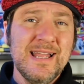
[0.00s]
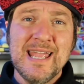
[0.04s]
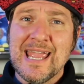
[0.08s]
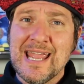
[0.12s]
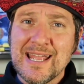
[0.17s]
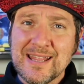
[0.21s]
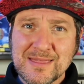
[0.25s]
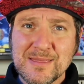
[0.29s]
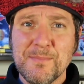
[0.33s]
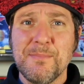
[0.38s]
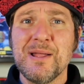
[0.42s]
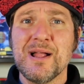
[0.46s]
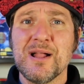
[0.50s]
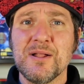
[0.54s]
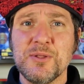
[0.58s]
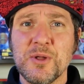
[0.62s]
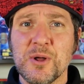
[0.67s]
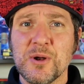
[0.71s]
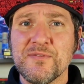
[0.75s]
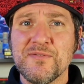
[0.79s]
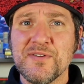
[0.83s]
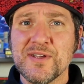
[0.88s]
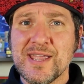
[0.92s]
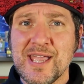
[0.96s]
Hit the bell
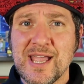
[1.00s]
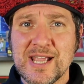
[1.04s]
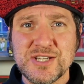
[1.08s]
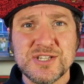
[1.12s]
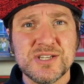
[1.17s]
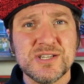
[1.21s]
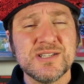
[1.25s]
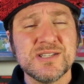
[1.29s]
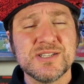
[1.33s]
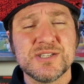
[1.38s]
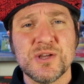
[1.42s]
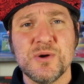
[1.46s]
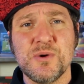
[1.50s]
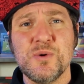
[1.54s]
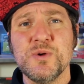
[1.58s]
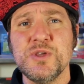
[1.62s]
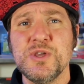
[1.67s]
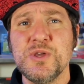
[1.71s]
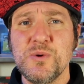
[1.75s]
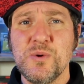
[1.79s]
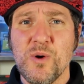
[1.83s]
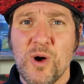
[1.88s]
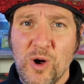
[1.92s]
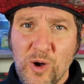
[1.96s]
notification so
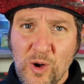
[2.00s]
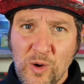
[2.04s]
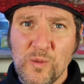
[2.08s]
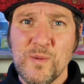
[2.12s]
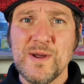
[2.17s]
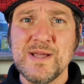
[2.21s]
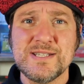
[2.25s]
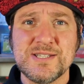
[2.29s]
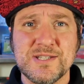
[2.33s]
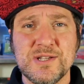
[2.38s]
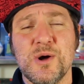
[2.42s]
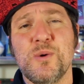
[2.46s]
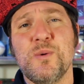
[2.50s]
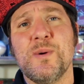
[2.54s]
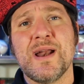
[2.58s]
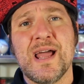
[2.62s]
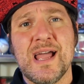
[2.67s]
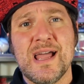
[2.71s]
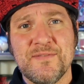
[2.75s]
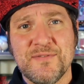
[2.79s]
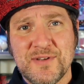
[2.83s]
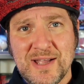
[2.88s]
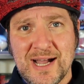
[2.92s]
you always know when I have